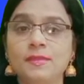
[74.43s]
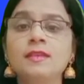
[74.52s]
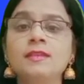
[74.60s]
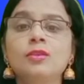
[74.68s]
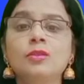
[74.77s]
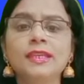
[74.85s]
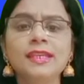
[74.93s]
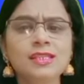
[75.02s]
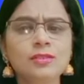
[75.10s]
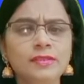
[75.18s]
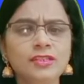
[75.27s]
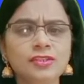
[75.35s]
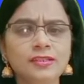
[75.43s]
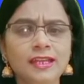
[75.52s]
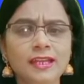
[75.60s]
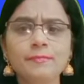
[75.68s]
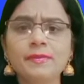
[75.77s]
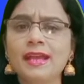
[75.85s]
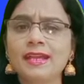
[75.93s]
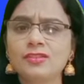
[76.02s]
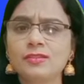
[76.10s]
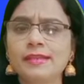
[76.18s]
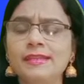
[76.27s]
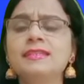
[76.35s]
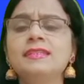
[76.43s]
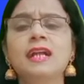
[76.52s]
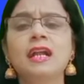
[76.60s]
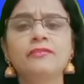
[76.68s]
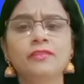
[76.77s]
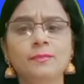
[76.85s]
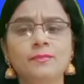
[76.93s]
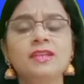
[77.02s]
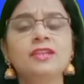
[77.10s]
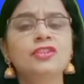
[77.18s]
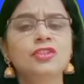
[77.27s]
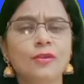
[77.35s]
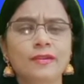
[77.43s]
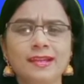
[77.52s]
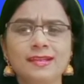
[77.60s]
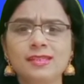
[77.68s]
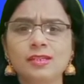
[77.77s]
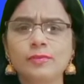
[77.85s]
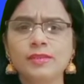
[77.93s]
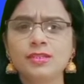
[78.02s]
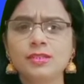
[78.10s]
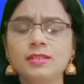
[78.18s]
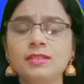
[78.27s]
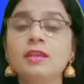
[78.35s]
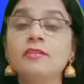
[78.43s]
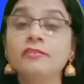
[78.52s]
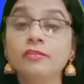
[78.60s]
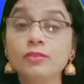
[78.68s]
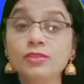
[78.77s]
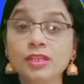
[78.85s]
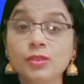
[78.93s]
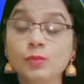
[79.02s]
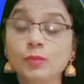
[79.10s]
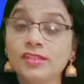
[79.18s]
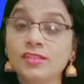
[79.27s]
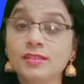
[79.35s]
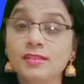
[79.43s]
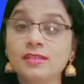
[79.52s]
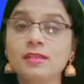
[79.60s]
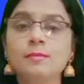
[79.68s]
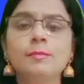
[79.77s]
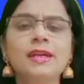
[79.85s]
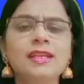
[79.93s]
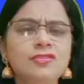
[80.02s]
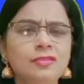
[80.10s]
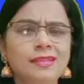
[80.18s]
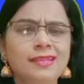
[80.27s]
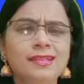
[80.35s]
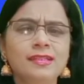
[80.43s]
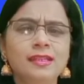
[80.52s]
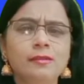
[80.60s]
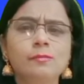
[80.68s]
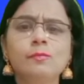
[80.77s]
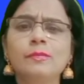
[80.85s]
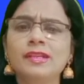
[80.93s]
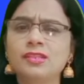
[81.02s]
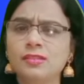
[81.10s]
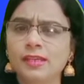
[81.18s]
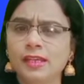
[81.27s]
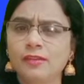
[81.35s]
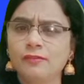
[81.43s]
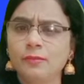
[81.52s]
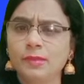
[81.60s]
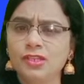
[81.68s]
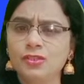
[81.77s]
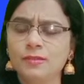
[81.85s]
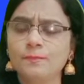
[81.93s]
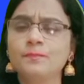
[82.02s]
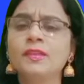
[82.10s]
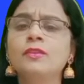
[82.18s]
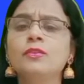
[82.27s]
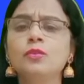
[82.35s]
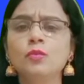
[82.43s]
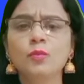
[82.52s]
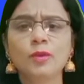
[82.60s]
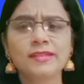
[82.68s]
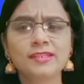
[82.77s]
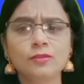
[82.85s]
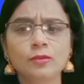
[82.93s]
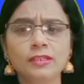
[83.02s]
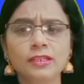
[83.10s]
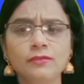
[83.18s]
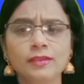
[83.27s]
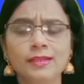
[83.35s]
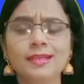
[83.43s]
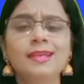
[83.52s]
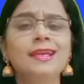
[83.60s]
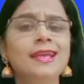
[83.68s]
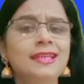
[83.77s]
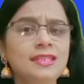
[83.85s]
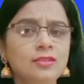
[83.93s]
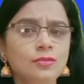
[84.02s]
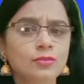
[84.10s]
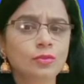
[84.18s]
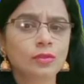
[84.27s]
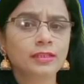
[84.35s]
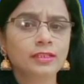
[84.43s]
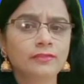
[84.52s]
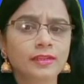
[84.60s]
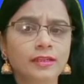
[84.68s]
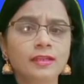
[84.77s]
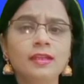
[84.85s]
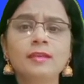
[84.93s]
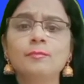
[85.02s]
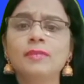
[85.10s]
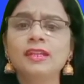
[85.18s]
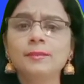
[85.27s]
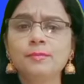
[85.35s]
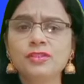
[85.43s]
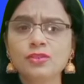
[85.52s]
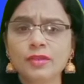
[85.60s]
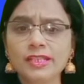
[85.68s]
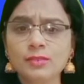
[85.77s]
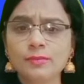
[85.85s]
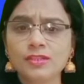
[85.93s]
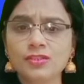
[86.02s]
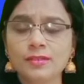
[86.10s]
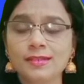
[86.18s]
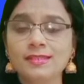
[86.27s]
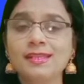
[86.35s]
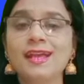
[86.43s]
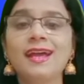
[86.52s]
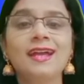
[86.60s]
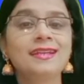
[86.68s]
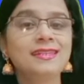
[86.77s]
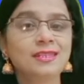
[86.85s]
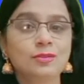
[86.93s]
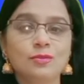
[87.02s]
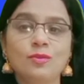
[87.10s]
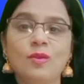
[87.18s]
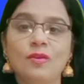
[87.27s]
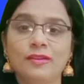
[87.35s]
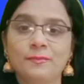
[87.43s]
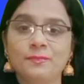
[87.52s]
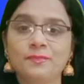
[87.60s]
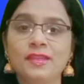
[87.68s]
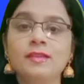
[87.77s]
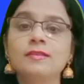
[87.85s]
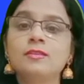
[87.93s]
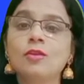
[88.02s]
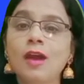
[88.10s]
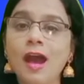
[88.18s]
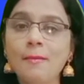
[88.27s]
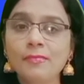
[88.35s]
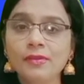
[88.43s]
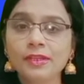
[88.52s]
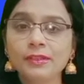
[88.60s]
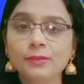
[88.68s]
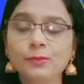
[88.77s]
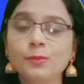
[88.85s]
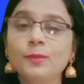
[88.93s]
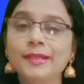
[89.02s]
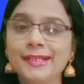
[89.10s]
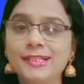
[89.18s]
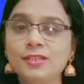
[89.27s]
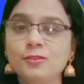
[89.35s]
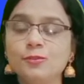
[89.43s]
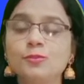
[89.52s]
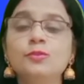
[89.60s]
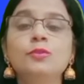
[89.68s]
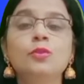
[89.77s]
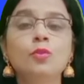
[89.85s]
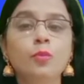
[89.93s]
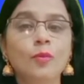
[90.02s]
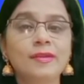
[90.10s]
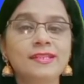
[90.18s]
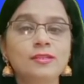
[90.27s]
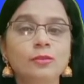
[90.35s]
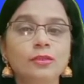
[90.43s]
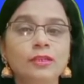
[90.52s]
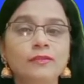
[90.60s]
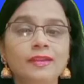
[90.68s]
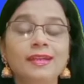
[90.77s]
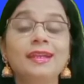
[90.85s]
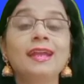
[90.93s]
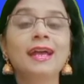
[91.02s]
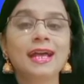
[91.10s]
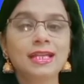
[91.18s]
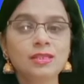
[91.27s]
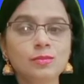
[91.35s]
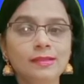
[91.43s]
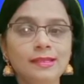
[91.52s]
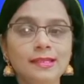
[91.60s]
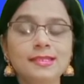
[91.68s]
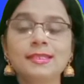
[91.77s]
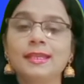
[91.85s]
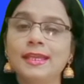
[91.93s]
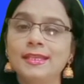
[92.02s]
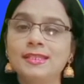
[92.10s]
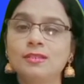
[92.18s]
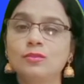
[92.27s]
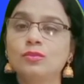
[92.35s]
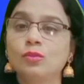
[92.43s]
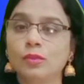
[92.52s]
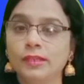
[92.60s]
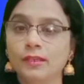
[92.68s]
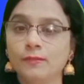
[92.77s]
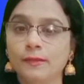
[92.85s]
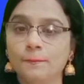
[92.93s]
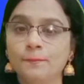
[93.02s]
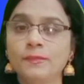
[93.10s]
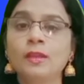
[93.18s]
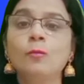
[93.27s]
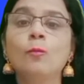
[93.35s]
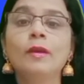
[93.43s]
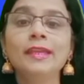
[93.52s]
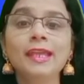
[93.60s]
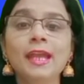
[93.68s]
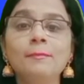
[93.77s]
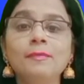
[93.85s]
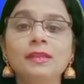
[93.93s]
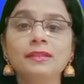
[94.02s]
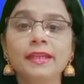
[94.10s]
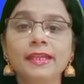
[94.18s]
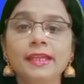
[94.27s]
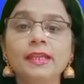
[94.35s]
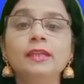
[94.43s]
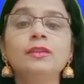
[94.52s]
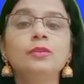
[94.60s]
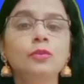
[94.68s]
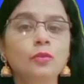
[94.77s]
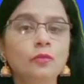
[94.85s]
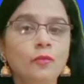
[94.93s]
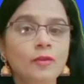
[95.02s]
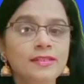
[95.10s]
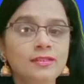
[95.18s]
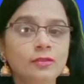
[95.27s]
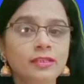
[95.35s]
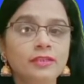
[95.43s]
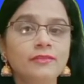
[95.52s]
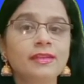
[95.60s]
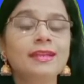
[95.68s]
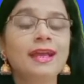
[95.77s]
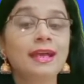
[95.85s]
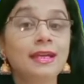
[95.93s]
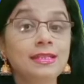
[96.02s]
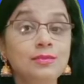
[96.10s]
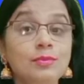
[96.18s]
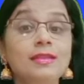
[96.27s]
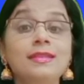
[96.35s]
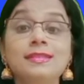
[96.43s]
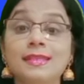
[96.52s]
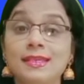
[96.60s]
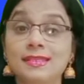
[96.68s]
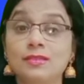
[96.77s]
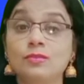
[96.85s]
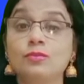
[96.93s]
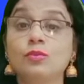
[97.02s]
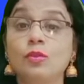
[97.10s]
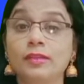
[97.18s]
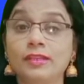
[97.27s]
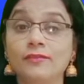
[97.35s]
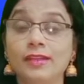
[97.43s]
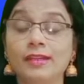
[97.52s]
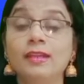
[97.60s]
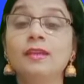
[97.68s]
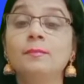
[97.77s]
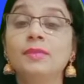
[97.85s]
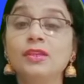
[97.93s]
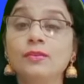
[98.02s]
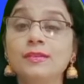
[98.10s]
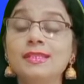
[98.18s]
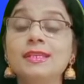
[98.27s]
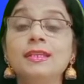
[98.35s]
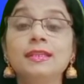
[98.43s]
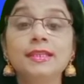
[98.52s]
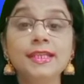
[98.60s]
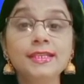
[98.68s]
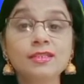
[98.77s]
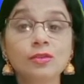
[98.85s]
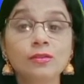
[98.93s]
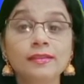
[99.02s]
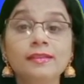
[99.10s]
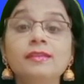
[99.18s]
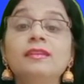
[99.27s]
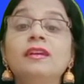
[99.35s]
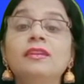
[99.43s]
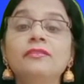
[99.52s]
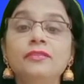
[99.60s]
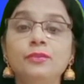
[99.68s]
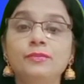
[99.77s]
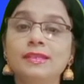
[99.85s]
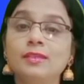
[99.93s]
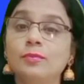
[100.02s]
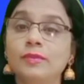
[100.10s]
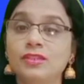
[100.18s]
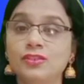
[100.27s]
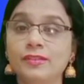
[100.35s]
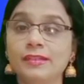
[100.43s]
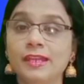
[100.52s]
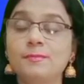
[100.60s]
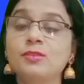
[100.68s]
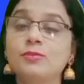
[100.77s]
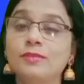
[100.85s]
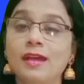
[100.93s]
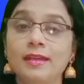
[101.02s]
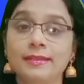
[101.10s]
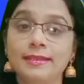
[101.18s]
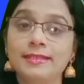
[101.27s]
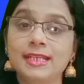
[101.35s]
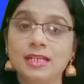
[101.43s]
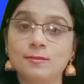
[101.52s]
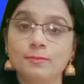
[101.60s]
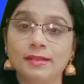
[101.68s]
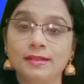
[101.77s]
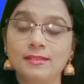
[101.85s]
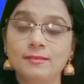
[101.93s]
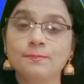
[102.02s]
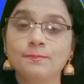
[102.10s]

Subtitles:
So these question types actually start from short answer questions, flowchart questions, match the heading, match the information, true, false, not given, yes, no, not given, multiple choice questions, and so on. So I'm going to teach you true, false, not given as well as yes, no, not given. Why I'm taking true, false, not given as well as yes, no, not given? Because these are all the confusing question types to the IELTS aspirants.